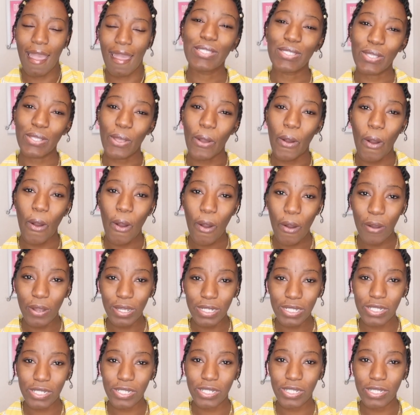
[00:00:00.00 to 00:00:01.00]
So
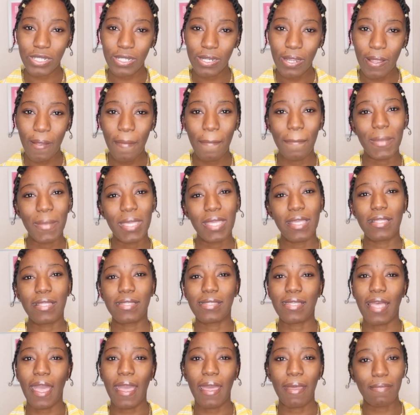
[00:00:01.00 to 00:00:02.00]
hush
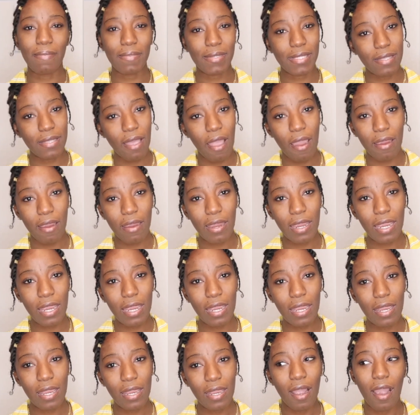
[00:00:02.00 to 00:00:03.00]
means I am
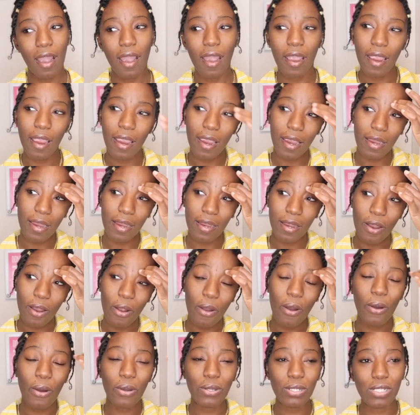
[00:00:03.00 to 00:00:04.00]
sorry, or
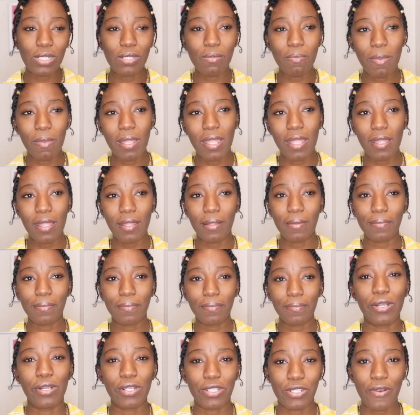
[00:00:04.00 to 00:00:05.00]
hush means
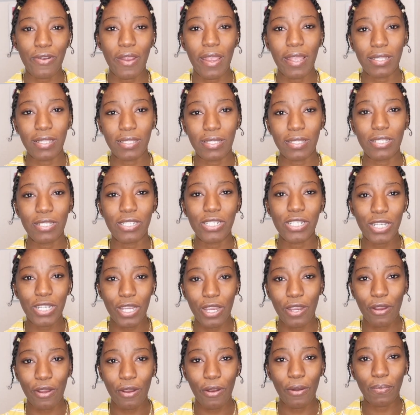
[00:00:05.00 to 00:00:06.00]
you're trying to
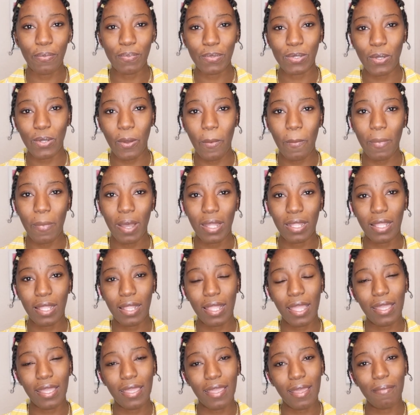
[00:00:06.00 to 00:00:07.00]
cheer up somebody.
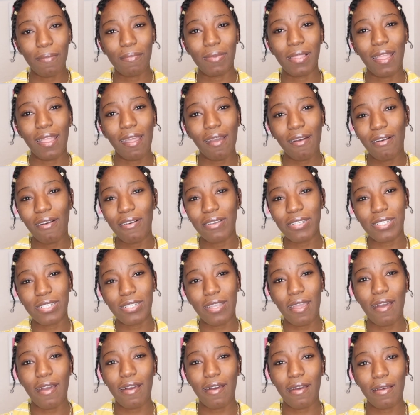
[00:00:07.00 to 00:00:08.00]
Like you'll be like, hush,
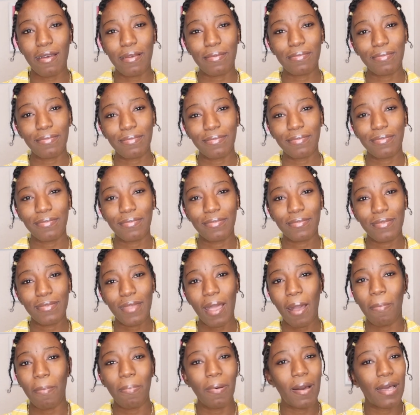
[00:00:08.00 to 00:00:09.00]
yeah,
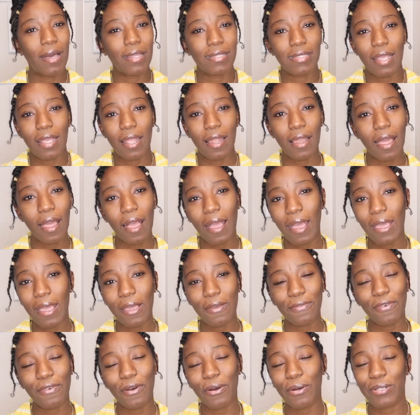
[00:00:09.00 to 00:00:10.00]
a part of
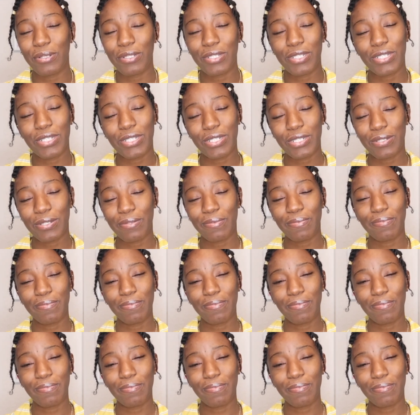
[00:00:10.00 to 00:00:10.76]
life, hush,